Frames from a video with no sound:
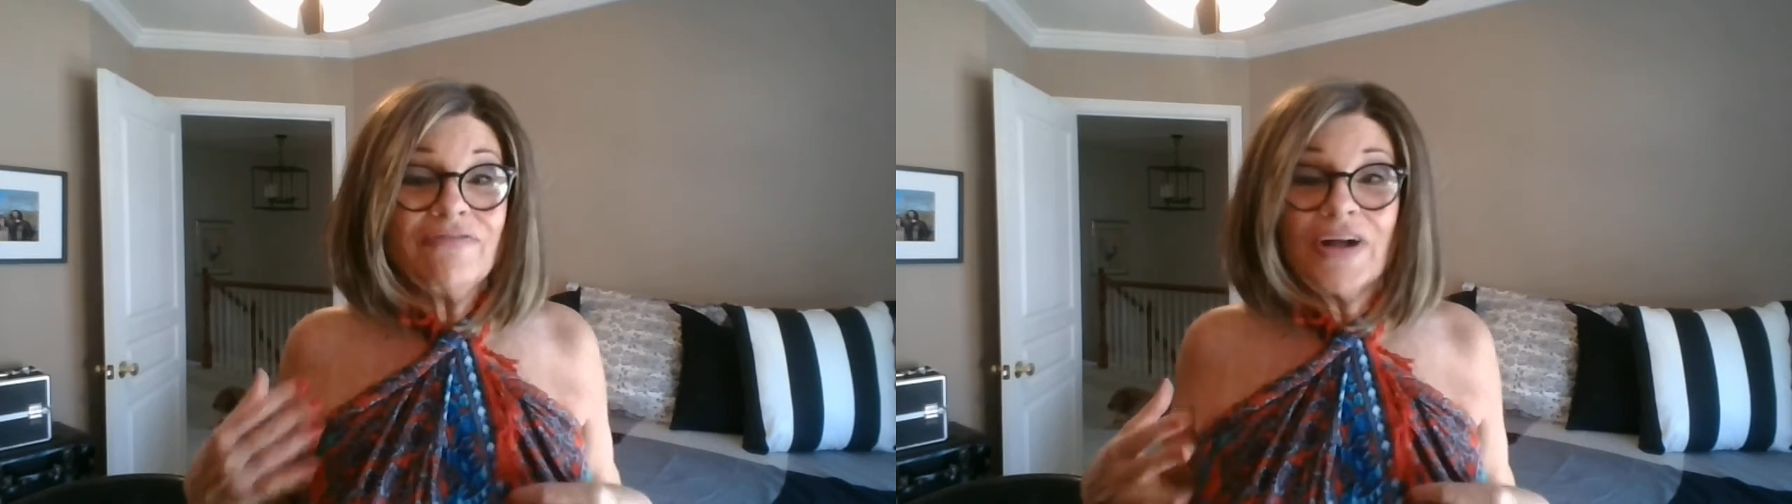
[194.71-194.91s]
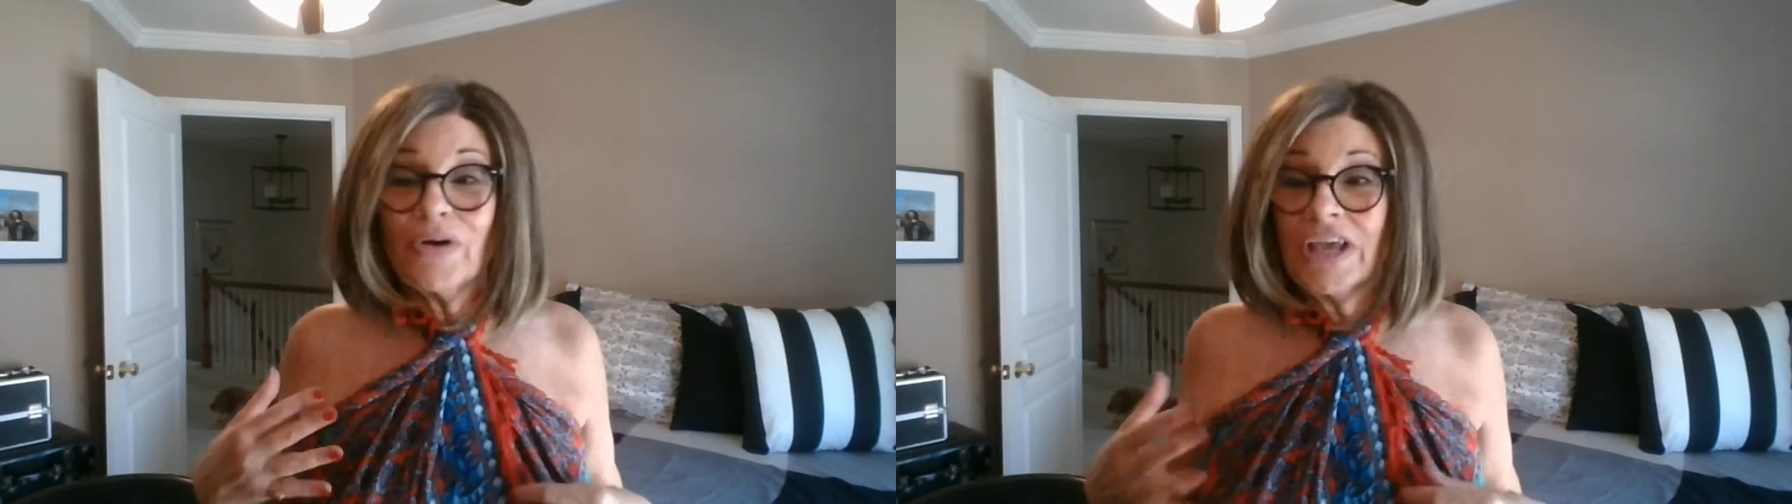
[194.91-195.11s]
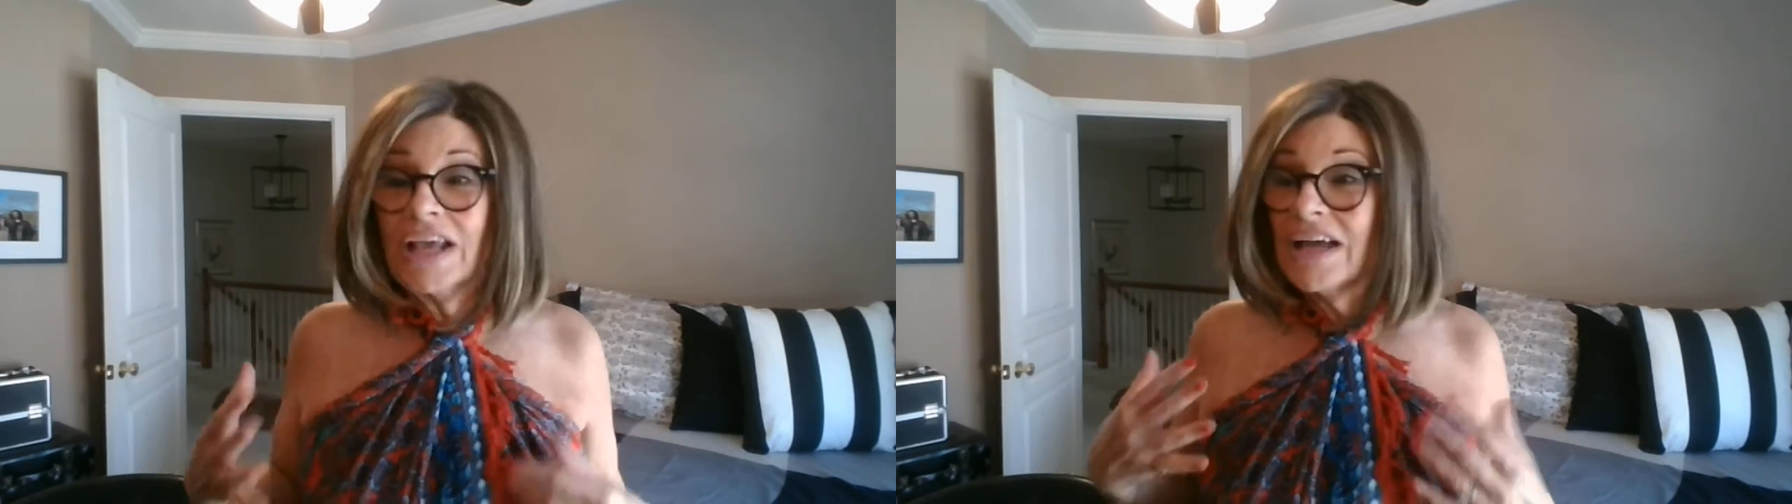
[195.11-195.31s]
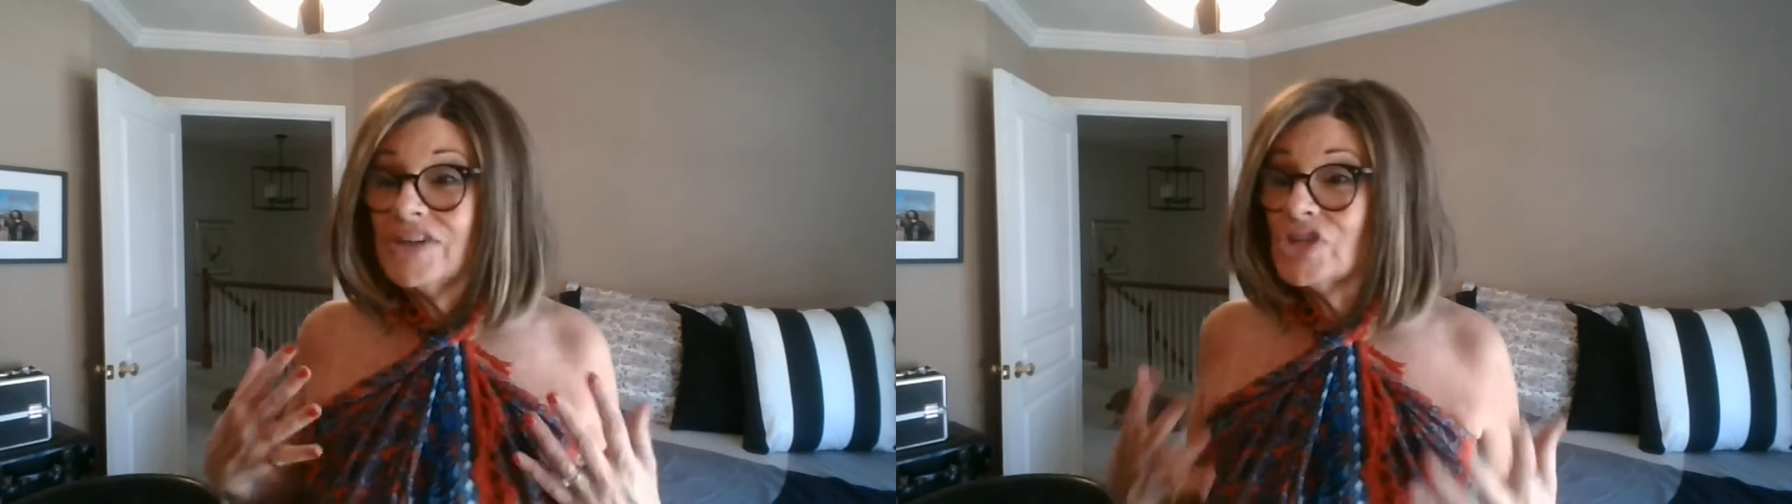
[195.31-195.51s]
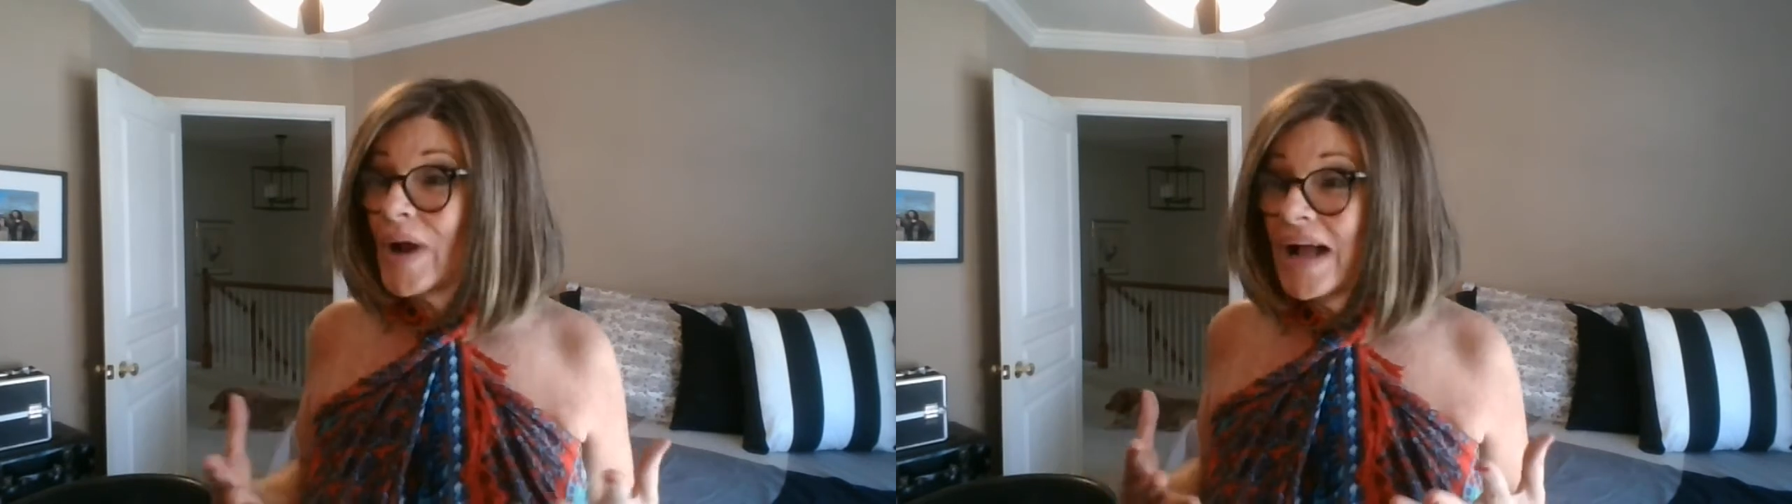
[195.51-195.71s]
very
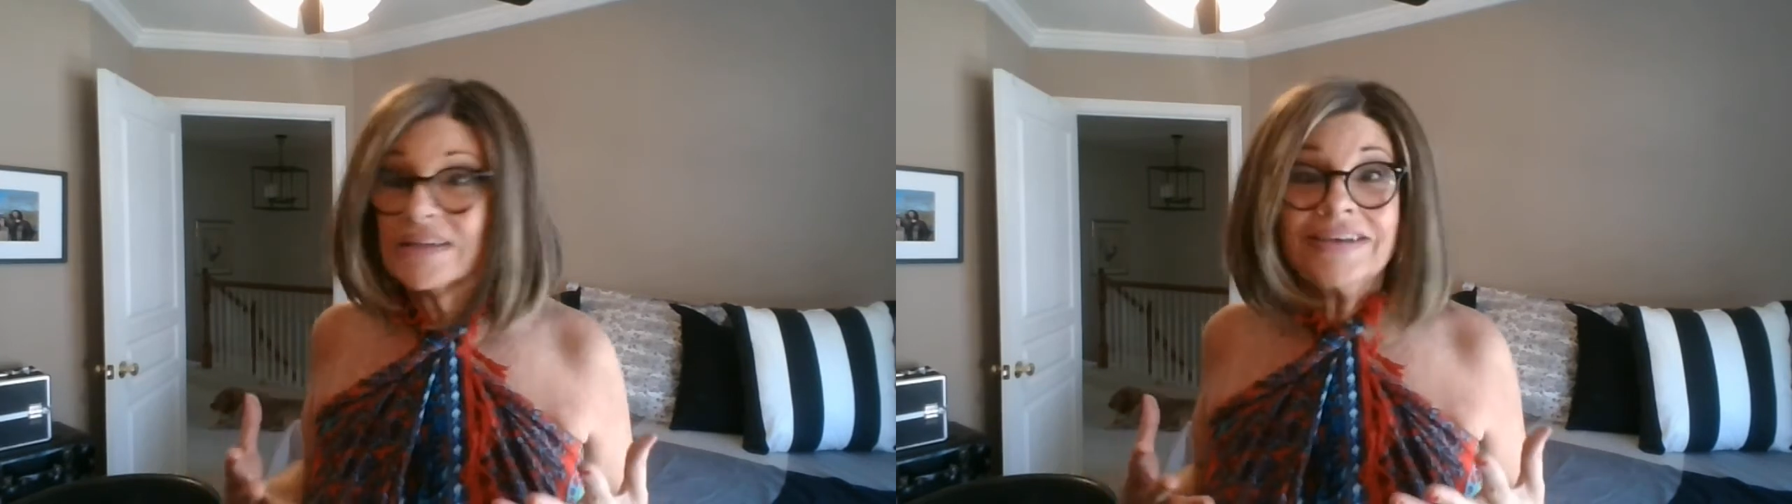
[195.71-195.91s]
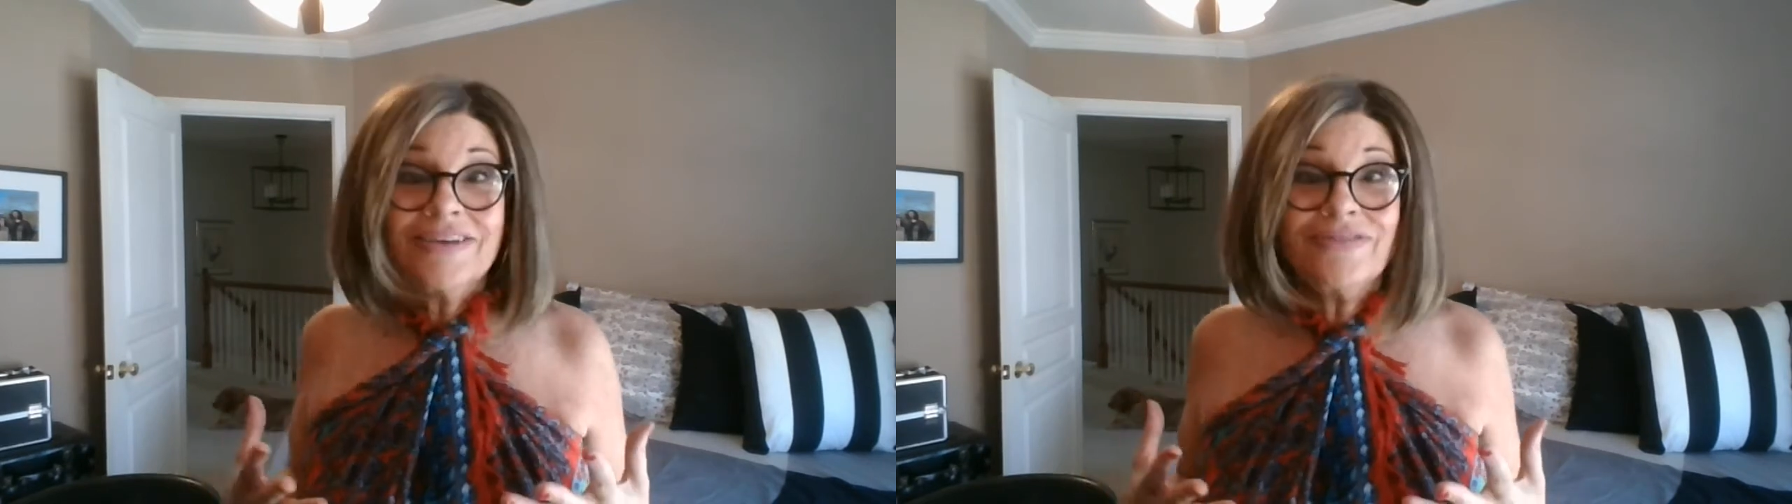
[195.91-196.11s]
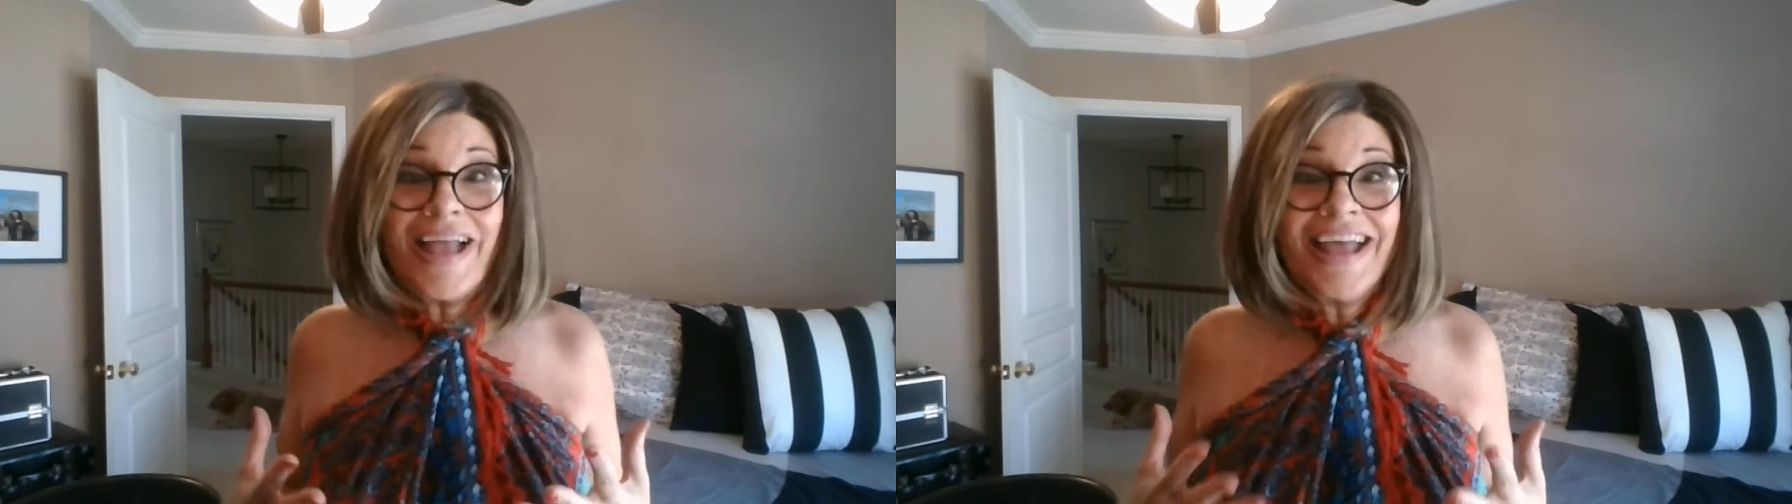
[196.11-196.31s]
attractive